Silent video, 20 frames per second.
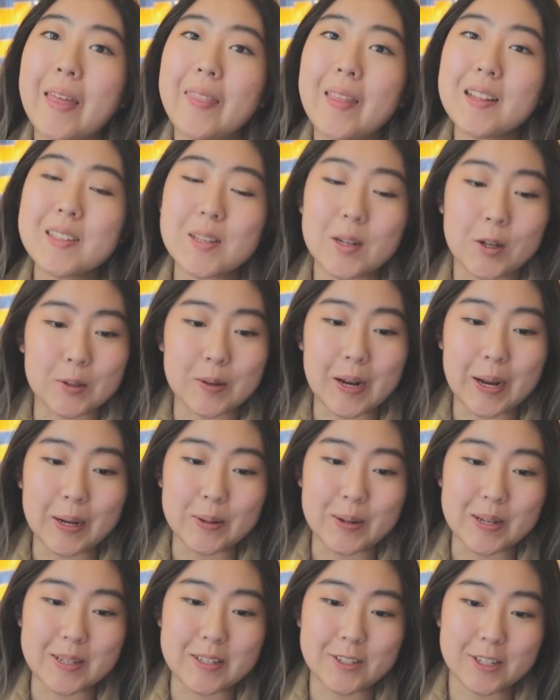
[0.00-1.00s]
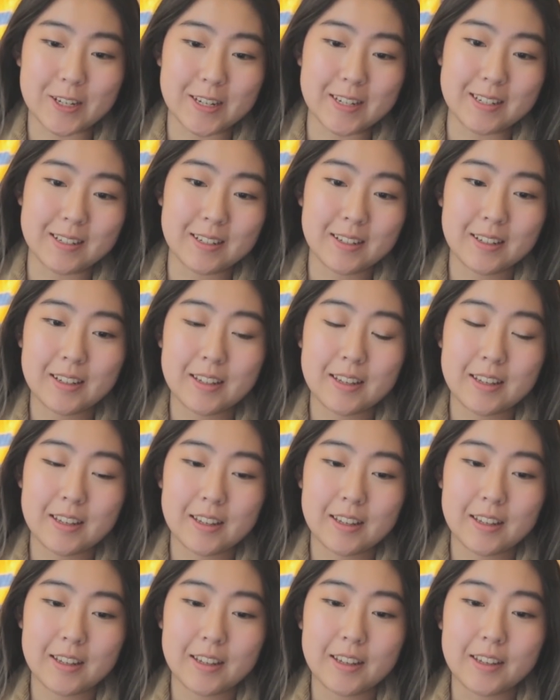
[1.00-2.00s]
That's a great question.
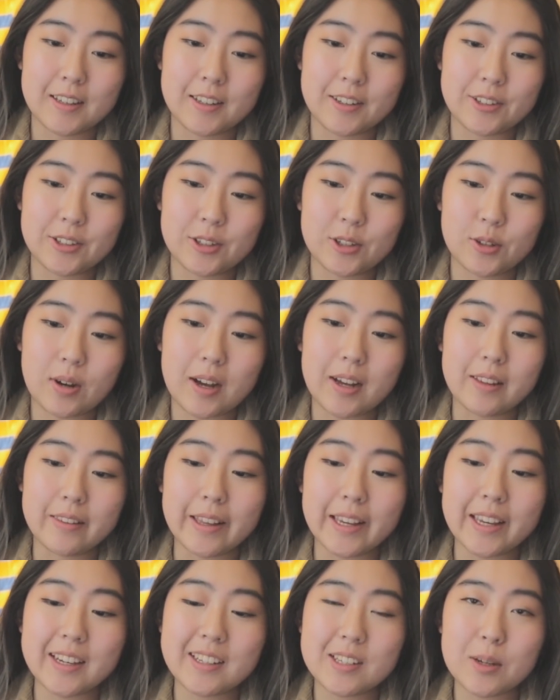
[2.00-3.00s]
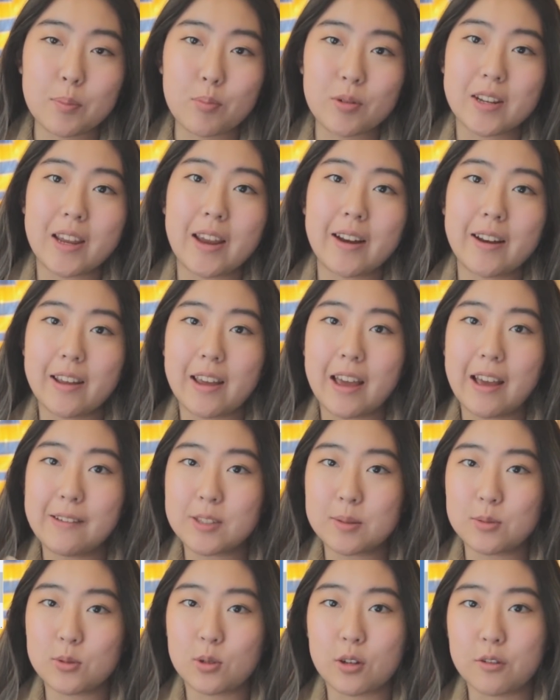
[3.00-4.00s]
You know, I like to pretend I
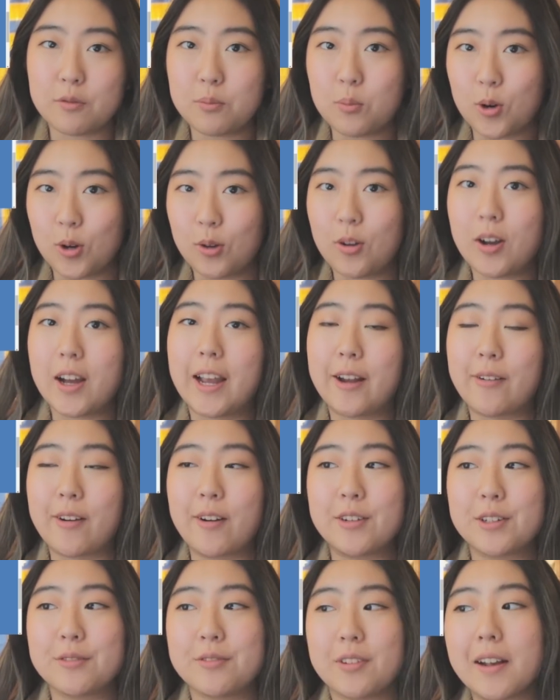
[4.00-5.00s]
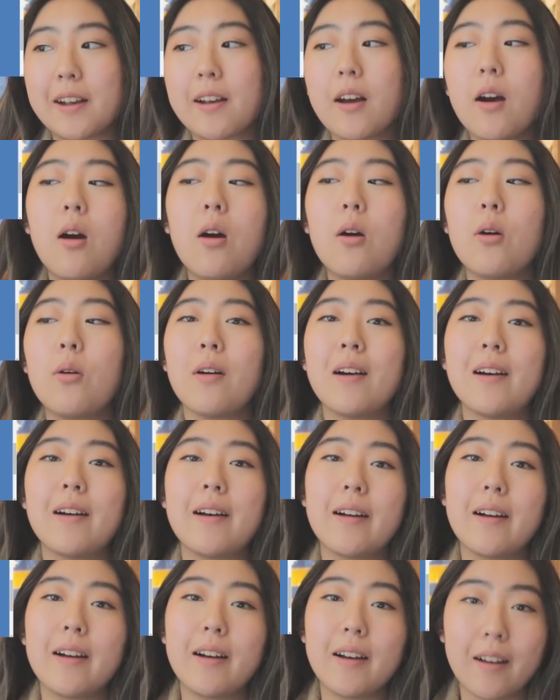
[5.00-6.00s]
have some sort of moral high ground of like, oh,
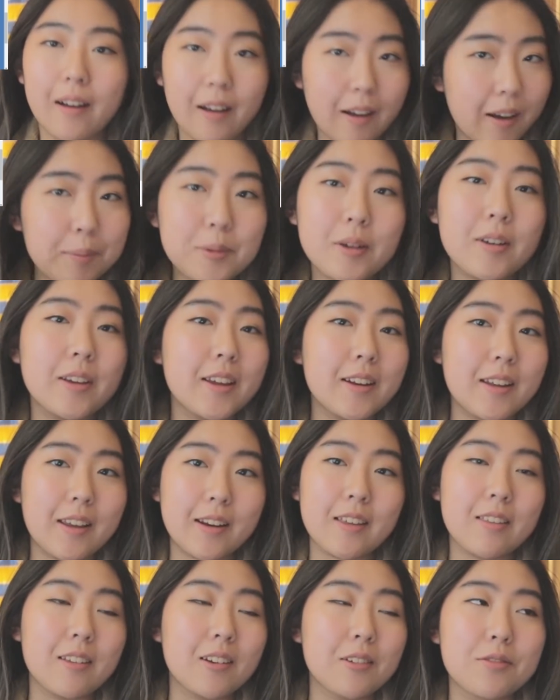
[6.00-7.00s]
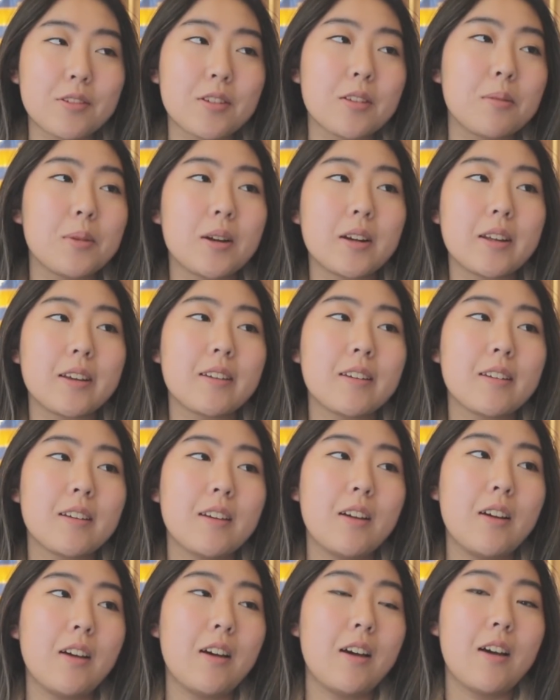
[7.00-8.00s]
I'm not in anything for the money.
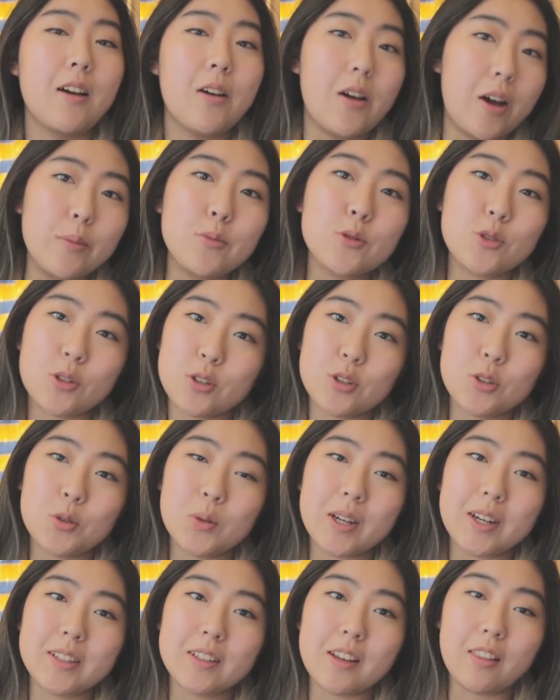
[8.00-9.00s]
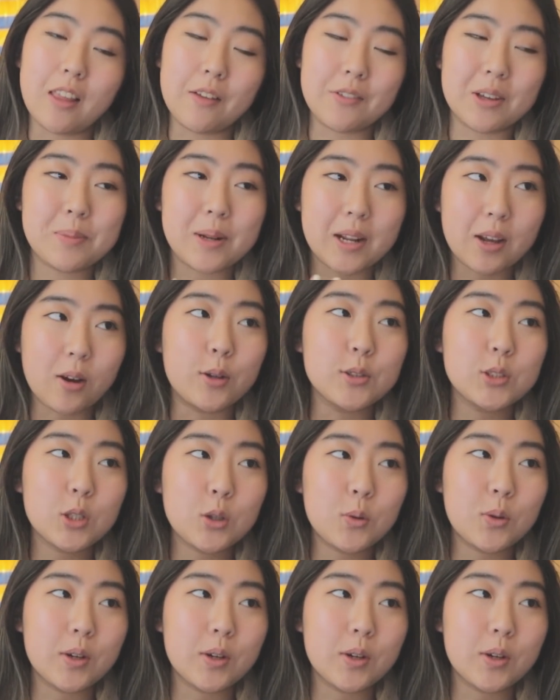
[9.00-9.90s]
I'm just gonna do it because I love it. But I also